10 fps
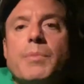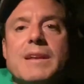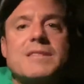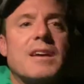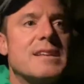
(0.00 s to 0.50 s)
but
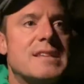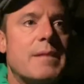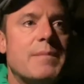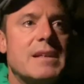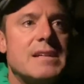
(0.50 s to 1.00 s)
it's gonna
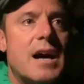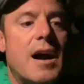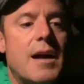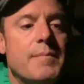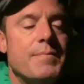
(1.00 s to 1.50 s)
take me
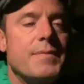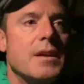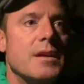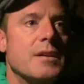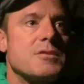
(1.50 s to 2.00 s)
time.